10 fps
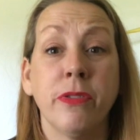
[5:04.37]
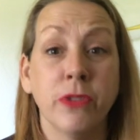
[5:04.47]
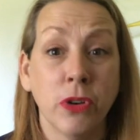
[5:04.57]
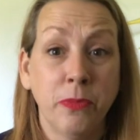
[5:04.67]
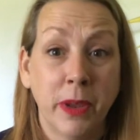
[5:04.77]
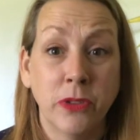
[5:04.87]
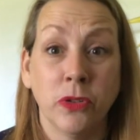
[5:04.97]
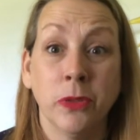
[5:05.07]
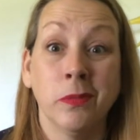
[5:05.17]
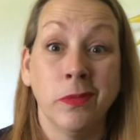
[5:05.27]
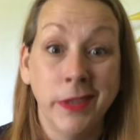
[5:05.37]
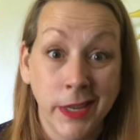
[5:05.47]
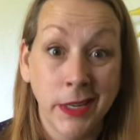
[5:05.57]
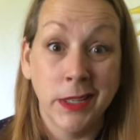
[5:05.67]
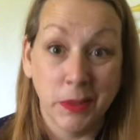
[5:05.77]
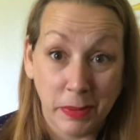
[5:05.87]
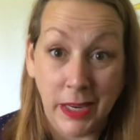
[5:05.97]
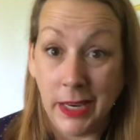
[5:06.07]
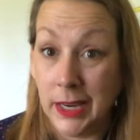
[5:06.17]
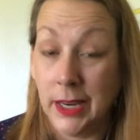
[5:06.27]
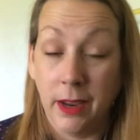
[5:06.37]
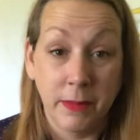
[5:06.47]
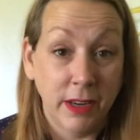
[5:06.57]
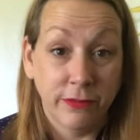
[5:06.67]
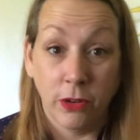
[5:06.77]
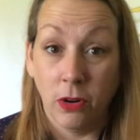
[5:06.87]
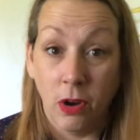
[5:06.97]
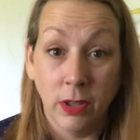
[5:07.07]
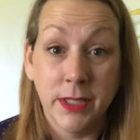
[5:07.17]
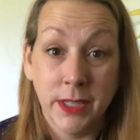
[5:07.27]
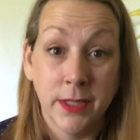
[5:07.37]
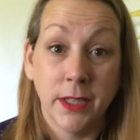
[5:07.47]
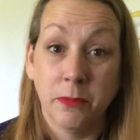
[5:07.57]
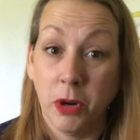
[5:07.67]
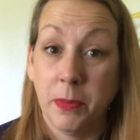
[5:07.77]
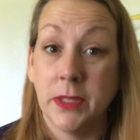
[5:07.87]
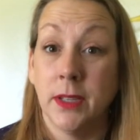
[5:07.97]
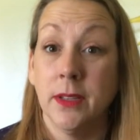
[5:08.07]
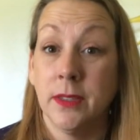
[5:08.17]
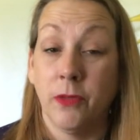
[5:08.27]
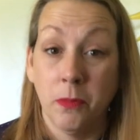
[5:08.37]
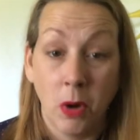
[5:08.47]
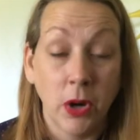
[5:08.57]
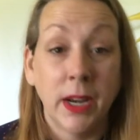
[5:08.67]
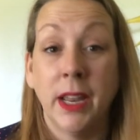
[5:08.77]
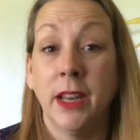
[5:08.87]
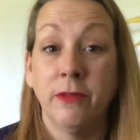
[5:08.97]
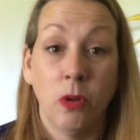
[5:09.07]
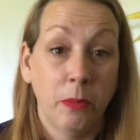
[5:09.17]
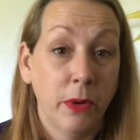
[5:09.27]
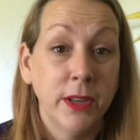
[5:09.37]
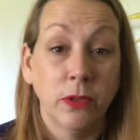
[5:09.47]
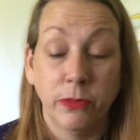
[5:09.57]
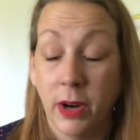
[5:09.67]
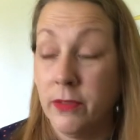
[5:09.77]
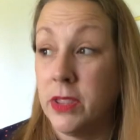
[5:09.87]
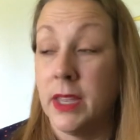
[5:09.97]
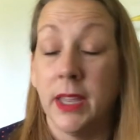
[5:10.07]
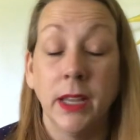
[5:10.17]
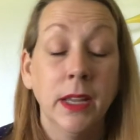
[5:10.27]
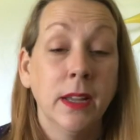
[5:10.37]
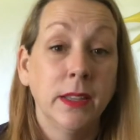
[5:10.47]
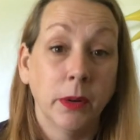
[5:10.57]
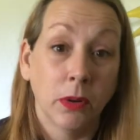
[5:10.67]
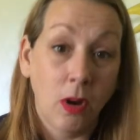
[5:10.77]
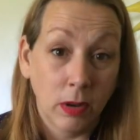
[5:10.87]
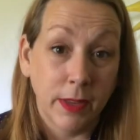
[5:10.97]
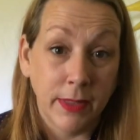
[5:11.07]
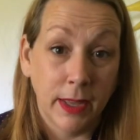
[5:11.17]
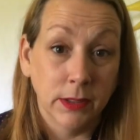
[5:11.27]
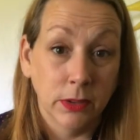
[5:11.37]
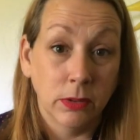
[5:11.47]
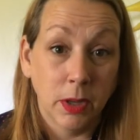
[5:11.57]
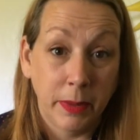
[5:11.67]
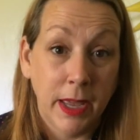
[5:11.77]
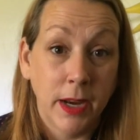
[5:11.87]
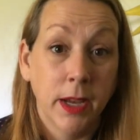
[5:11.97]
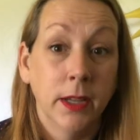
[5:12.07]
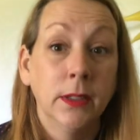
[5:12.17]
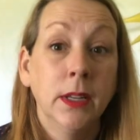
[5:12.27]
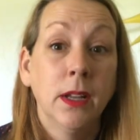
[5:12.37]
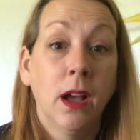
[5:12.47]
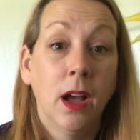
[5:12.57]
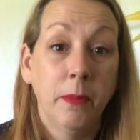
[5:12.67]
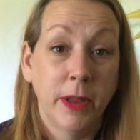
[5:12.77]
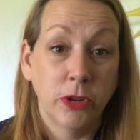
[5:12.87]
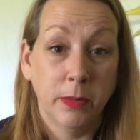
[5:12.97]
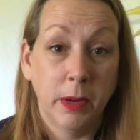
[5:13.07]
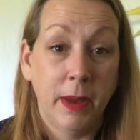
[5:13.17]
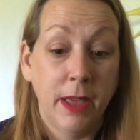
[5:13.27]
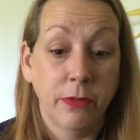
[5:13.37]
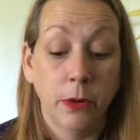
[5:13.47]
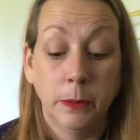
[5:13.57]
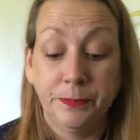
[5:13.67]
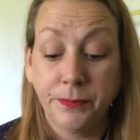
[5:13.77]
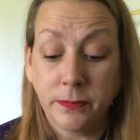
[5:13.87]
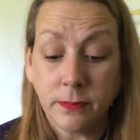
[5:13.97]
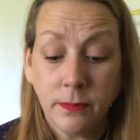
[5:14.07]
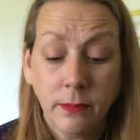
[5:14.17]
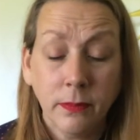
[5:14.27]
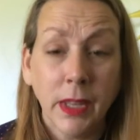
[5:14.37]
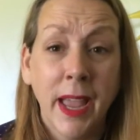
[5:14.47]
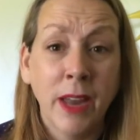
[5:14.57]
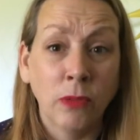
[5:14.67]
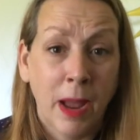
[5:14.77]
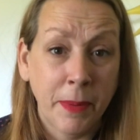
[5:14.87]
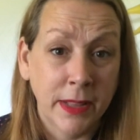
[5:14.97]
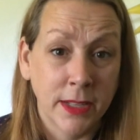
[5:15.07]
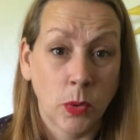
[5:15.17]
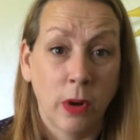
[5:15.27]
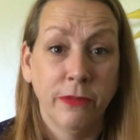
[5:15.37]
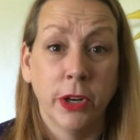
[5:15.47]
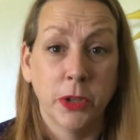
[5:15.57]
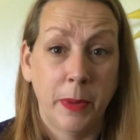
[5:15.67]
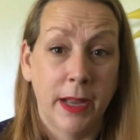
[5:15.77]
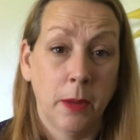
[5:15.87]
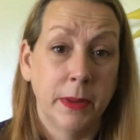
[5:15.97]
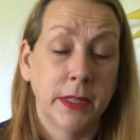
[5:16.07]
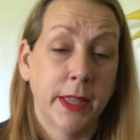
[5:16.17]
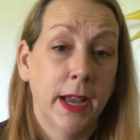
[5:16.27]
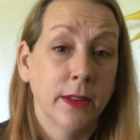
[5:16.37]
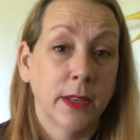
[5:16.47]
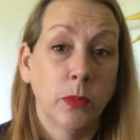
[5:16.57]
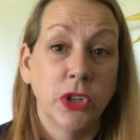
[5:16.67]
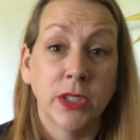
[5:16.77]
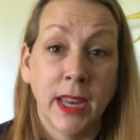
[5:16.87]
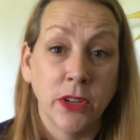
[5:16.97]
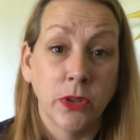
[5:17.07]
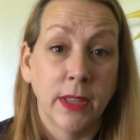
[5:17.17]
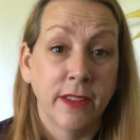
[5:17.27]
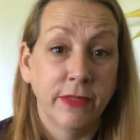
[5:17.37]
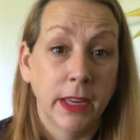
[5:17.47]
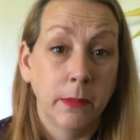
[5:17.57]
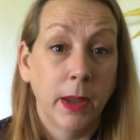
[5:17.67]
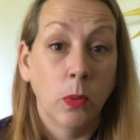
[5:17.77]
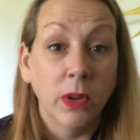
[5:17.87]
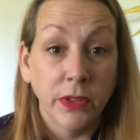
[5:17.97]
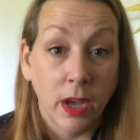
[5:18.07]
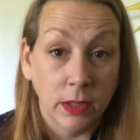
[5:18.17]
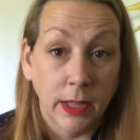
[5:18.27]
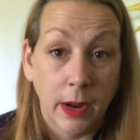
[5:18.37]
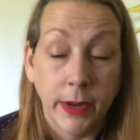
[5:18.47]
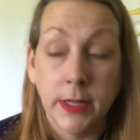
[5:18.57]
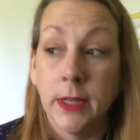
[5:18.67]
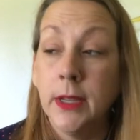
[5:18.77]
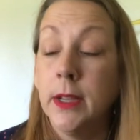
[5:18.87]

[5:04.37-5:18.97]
the 3rd bedroom needed to be, I mean, for all intents and purposes, for marketing, for appraisal, for everything, they were calling that little cabana a bedroom and a bathroom and wrapping that square footage back up into the house. And we just can't do that. Fannie Mae will not allow it.